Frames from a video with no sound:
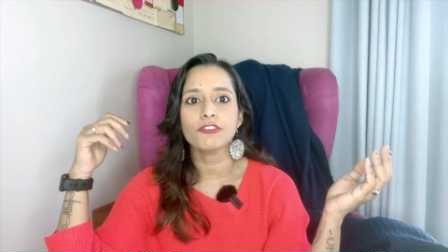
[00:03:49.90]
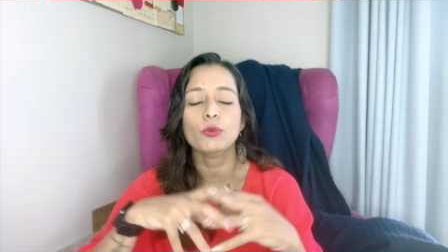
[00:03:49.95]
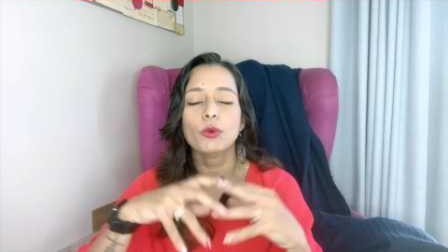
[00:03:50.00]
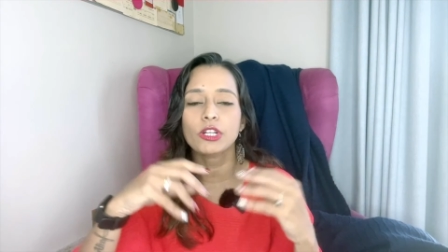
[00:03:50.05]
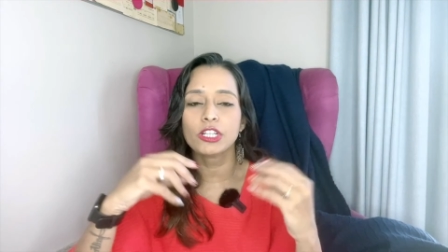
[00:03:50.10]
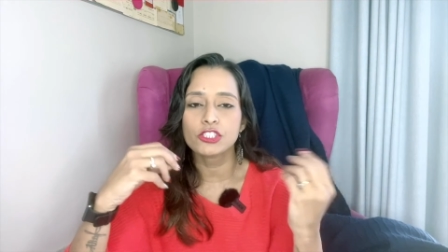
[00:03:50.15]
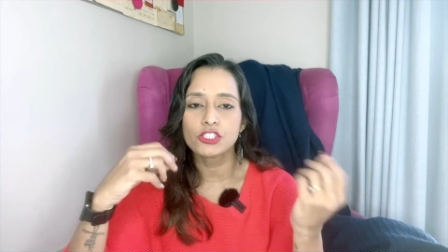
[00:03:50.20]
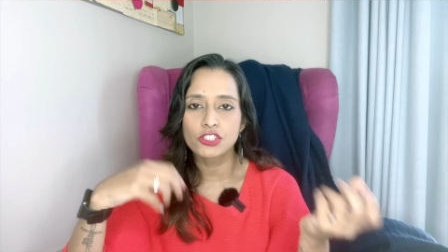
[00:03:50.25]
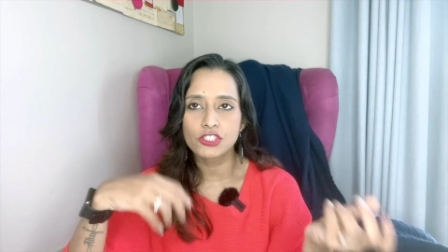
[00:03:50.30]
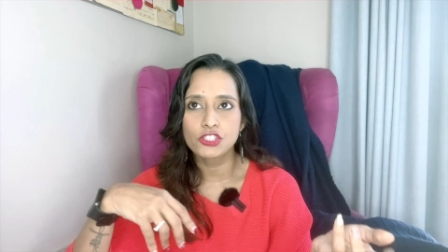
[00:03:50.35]
you
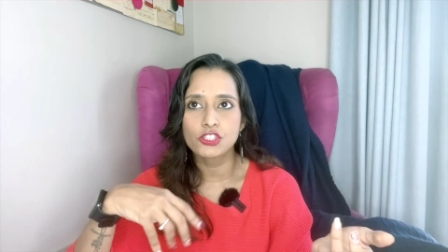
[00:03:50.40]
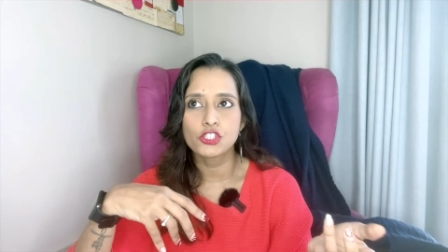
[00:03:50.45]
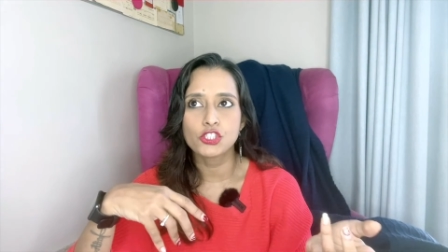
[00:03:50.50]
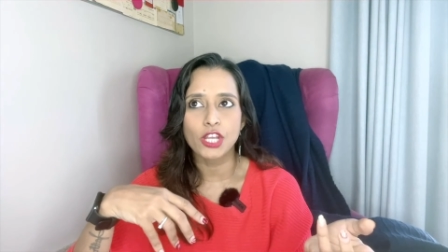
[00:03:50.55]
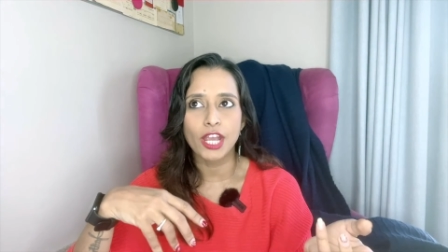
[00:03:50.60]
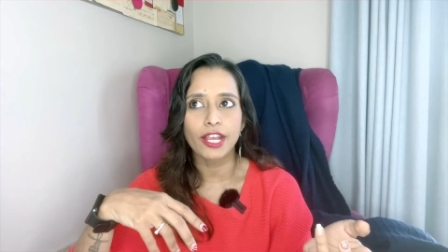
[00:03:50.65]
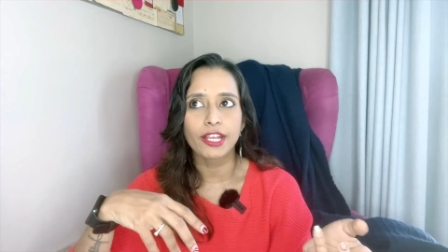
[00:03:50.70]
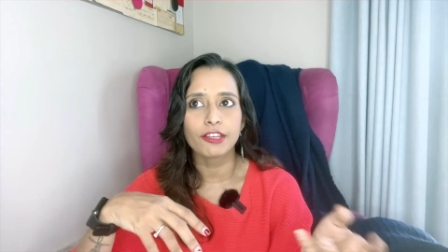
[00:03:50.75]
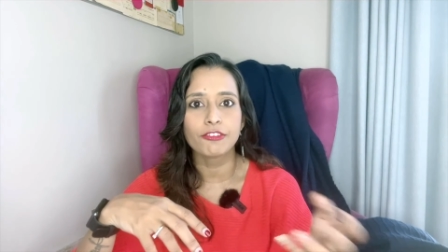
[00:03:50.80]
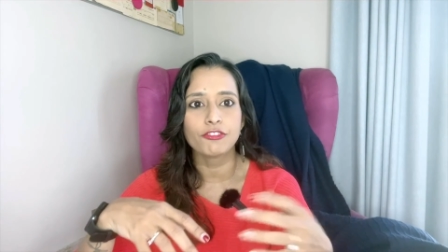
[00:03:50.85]
want to just
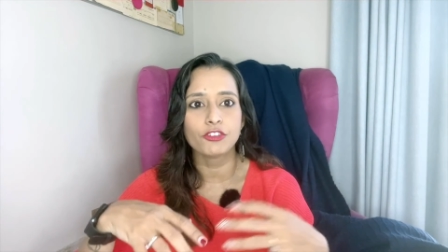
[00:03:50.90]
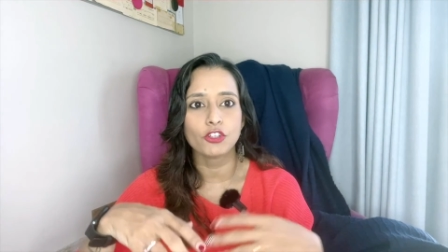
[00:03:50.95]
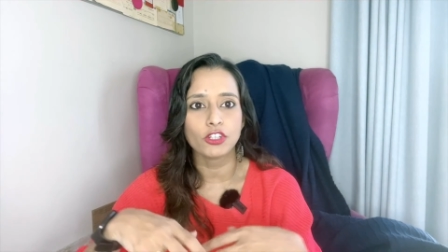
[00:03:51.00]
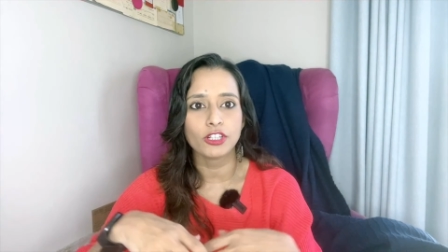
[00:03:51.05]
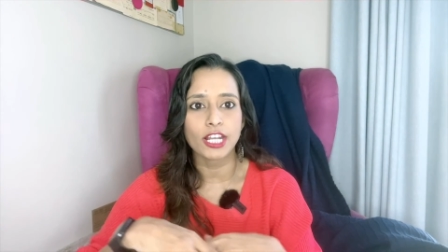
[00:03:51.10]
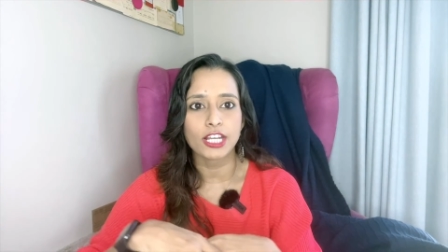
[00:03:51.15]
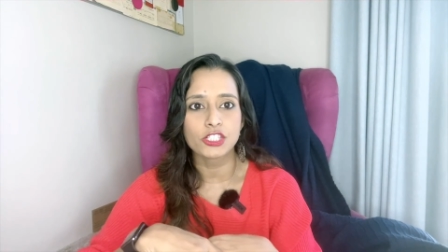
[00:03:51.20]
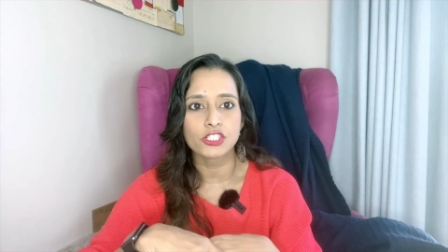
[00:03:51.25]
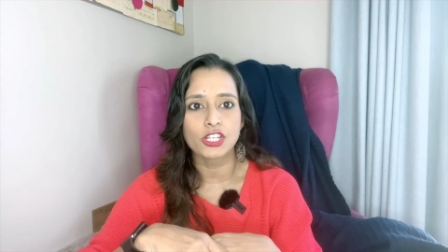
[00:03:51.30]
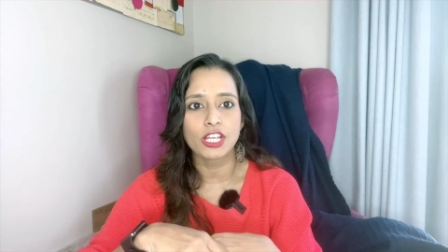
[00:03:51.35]
check if your
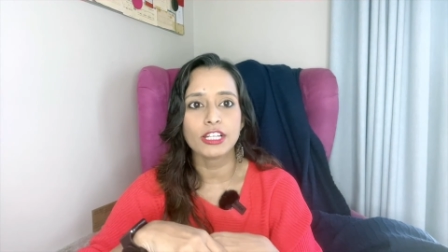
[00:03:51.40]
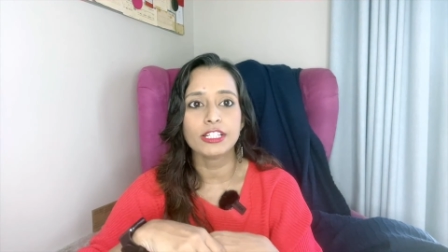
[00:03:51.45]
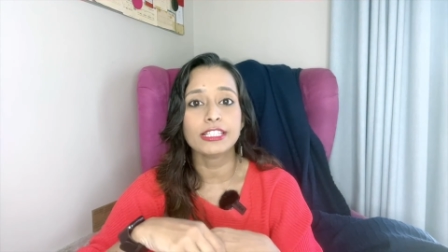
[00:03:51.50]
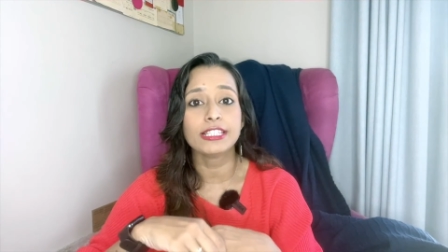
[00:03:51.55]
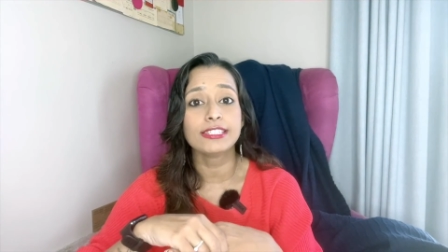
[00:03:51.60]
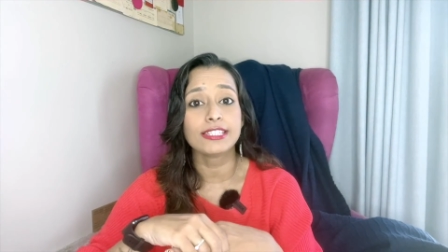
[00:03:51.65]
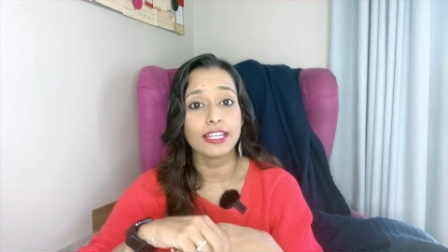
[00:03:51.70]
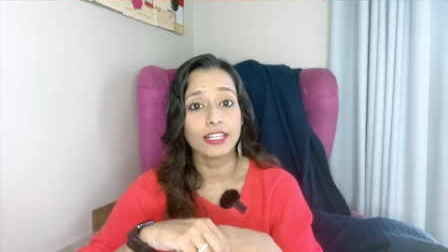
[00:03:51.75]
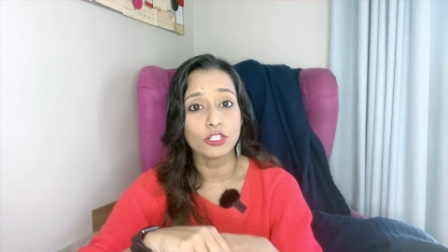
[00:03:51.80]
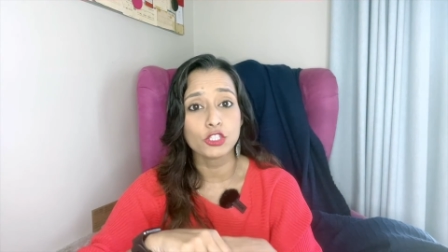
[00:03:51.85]
nationality
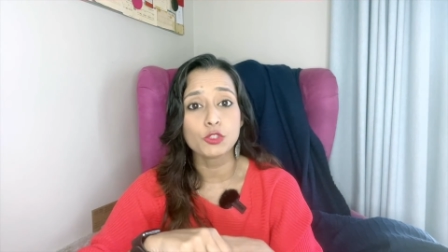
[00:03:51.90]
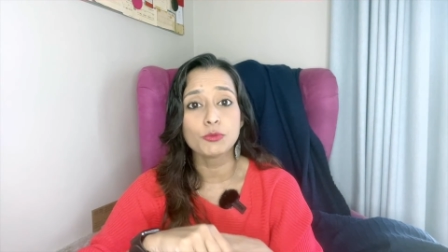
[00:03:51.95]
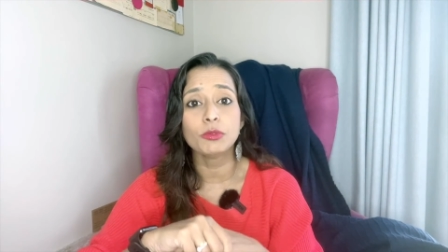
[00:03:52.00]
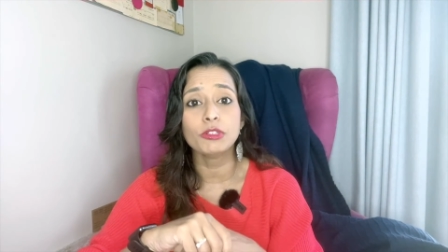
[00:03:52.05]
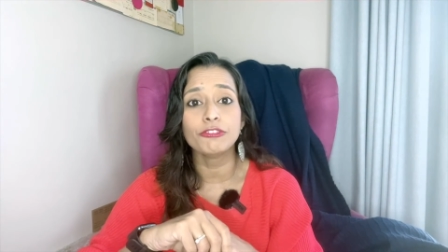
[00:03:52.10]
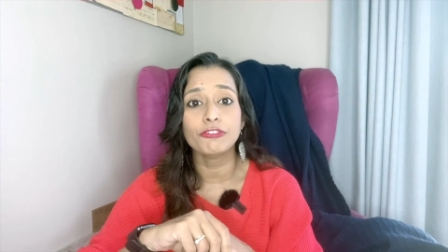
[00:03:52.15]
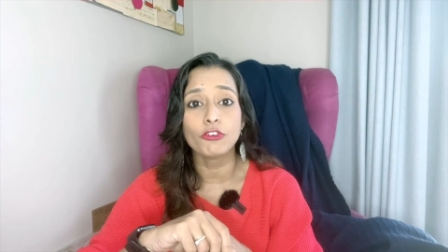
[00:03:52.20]
is eligible